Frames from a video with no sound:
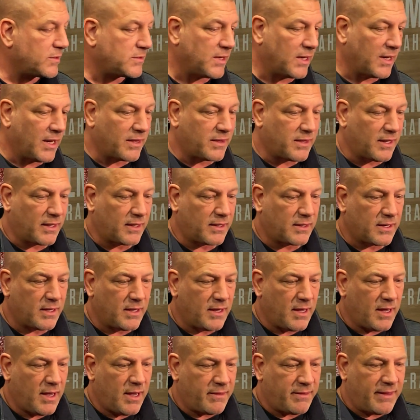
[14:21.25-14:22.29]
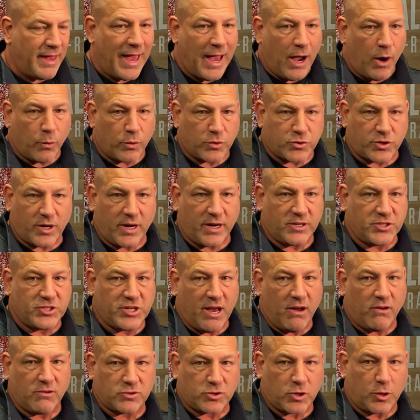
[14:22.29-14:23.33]
And I think now we're trying to
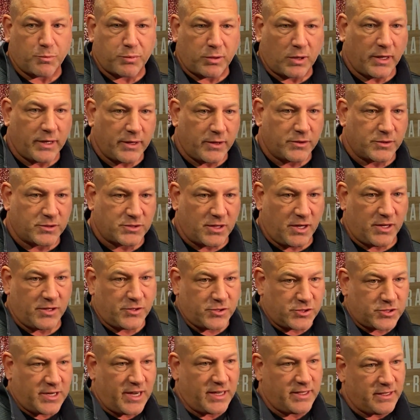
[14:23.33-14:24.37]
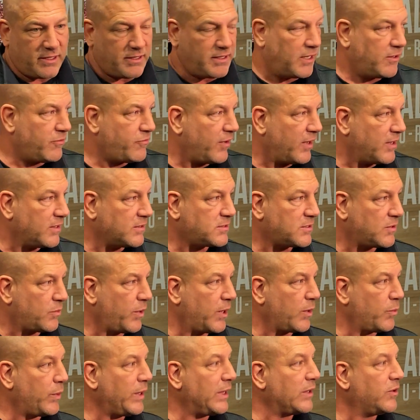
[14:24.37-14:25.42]
challenge our players to understand the defense the way
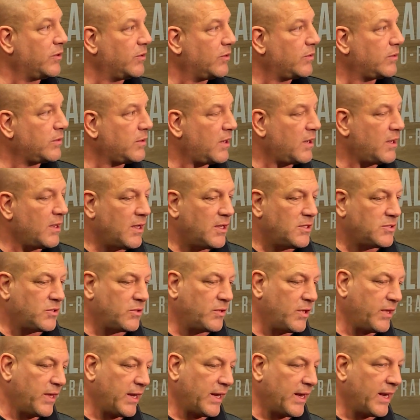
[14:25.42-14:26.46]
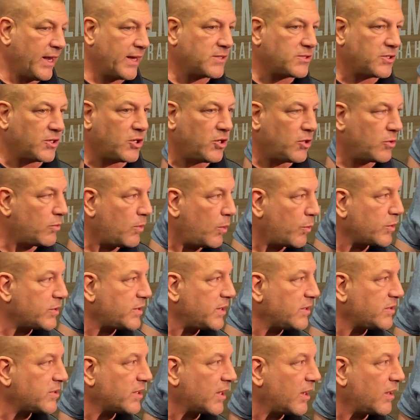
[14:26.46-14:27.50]
we do so that they can execute what we're
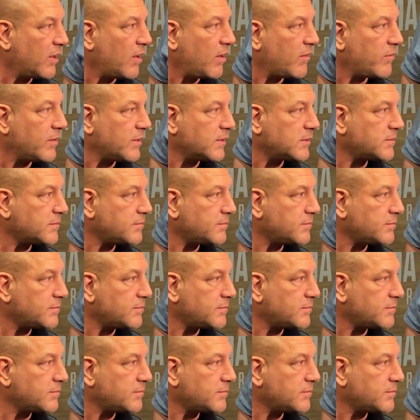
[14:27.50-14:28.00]
teaching on offense.